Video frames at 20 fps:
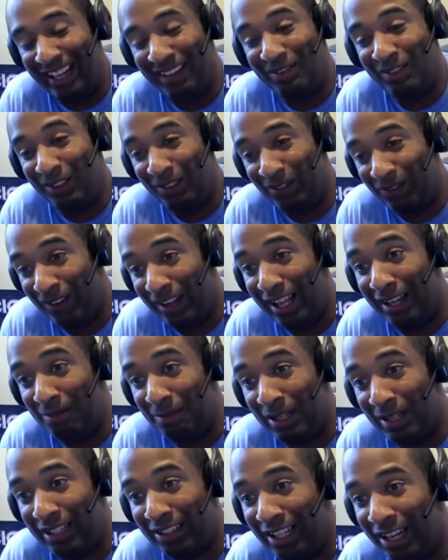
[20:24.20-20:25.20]
is flying, man.
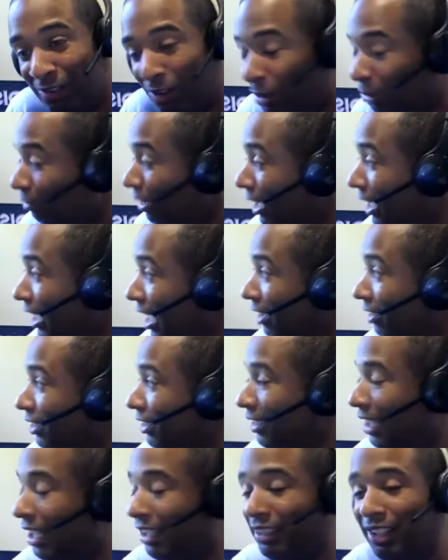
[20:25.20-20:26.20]
Tyrone right now, he's
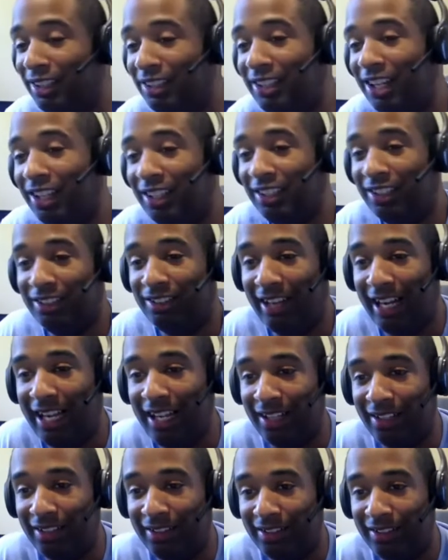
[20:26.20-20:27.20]
out there cutting
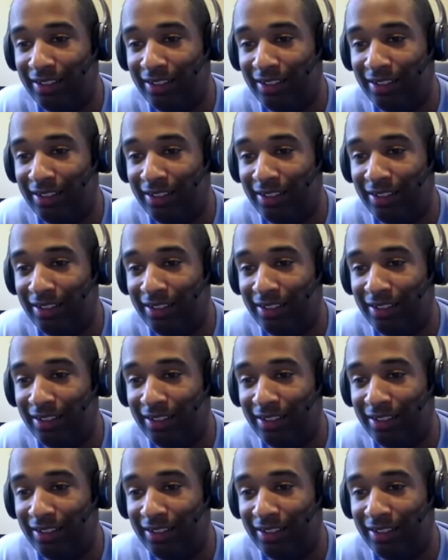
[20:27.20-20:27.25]
grass.